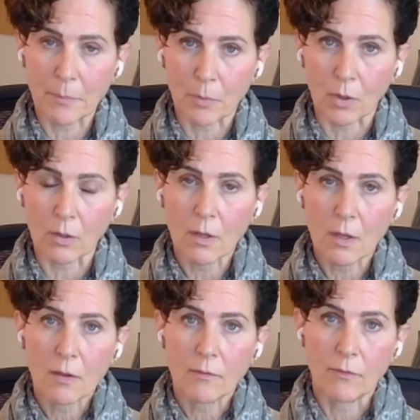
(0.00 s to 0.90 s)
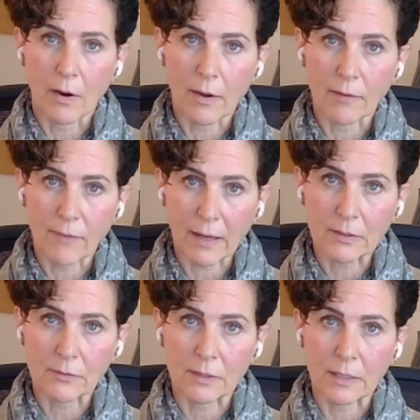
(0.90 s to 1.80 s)
mid-April very
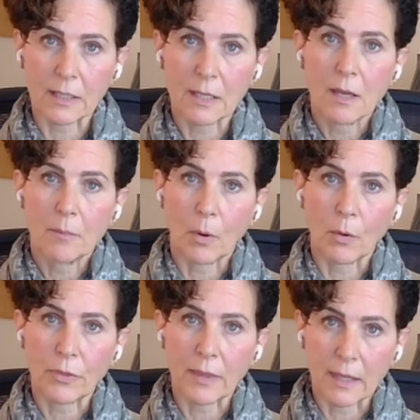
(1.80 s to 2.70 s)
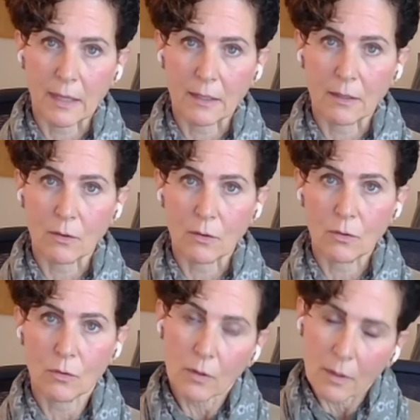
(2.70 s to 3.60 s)
effectively, both in